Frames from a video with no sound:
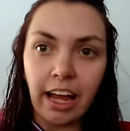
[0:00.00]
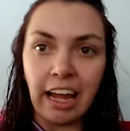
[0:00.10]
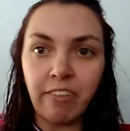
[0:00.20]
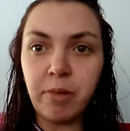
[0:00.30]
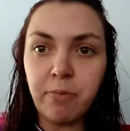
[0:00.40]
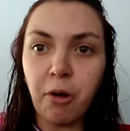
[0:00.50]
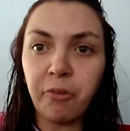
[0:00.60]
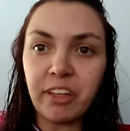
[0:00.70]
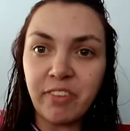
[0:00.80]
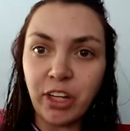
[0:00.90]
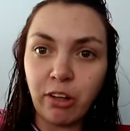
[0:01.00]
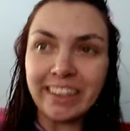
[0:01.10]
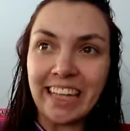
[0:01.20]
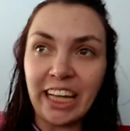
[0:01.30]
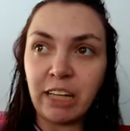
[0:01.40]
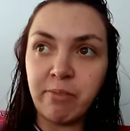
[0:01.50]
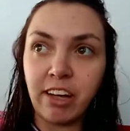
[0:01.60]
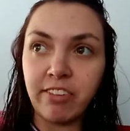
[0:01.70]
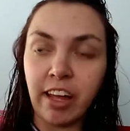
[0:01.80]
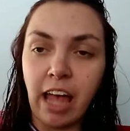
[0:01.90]
I haven't been posting a video lately
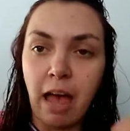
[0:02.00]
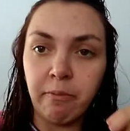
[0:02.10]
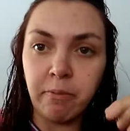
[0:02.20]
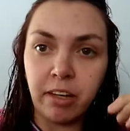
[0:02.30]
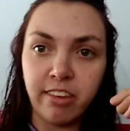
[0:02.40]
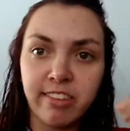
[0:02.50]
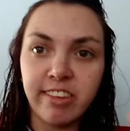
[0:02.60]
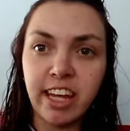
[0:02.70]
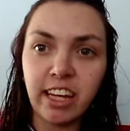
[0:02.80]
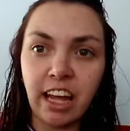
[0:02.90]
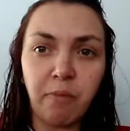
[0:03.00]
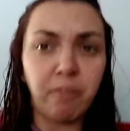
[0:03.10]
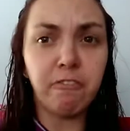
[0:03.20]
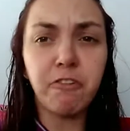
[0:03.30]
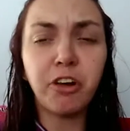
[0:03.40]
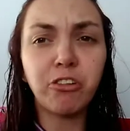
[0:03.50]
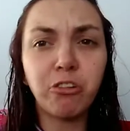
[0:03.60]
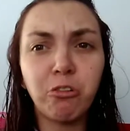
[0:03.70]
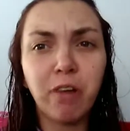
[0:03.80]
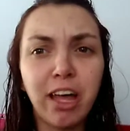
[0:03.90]
because I have been sick, I haven't been feeling
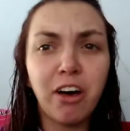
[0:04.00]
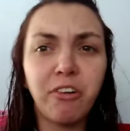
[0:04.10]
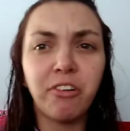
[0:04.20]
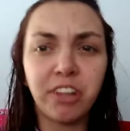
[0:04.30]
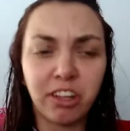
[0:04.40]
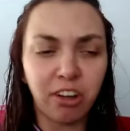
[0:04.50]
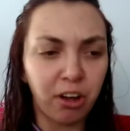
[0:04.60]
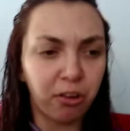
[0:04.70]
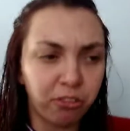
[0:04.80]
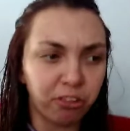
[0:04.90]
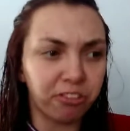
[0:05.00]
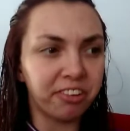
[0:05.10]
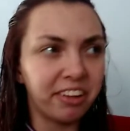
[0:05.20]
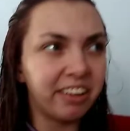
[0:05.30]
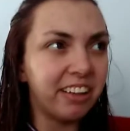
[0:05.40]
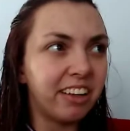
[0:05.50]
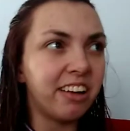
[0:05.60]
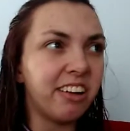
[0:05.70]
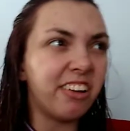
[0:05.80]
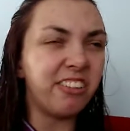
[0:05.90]
too well, just
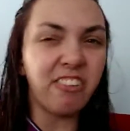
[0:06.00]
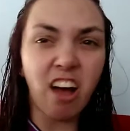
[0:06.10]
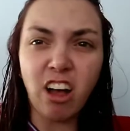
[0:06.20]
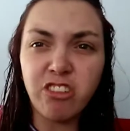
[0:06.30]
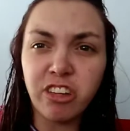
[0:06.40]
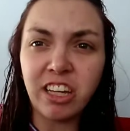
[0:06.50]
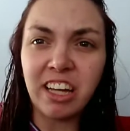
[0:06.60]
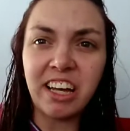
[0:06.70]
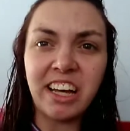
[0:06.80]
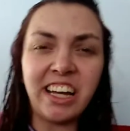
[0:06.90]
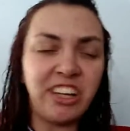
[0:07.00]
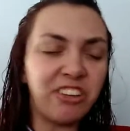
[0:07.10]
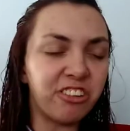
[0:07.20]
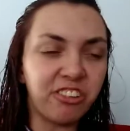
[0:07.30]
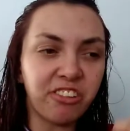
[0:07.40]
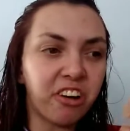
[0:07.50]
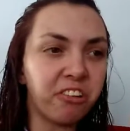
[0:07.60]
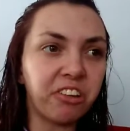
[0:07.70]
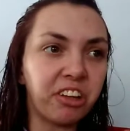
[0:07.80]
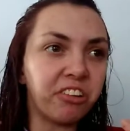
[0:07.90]
nausea, and it's just
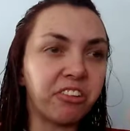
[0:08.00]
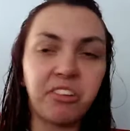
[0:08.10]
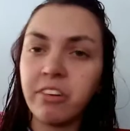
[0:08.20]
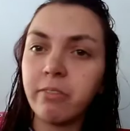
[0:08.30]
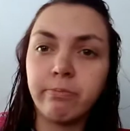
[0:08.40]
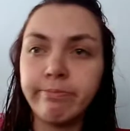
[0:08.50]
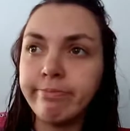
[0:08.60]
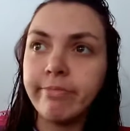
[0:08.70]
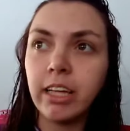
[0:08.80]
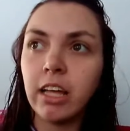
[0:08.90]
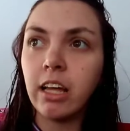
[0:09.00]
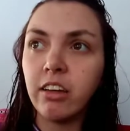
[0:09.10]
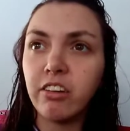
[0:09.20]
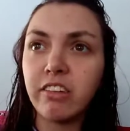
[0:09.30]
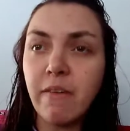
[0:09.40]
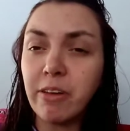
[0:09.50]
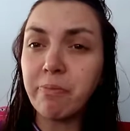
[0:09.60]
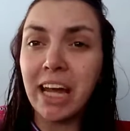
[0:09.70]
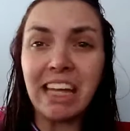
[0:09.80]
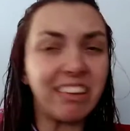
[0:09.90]
all these stomach
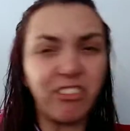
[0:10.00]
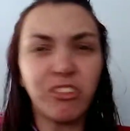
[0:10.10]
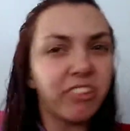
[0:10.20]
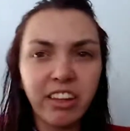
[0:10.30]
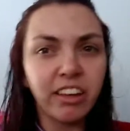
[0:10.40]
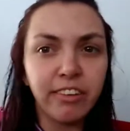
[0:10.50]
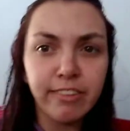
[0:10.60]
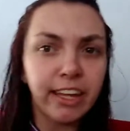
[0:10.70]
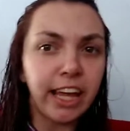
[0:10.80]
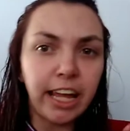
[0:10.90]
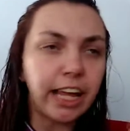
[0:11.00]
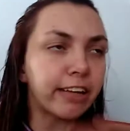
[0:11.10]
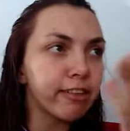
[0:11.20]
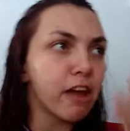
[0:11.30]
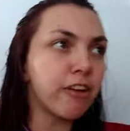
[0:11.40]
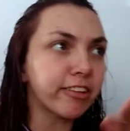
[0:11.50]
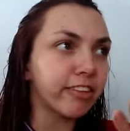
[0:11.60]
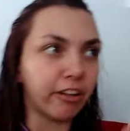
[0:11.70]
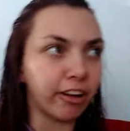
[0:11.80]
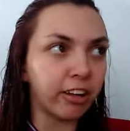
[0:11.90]
pains and just etc,
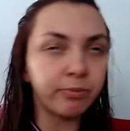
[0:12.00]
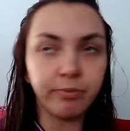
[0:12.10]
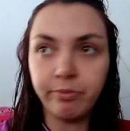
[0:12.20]
etc.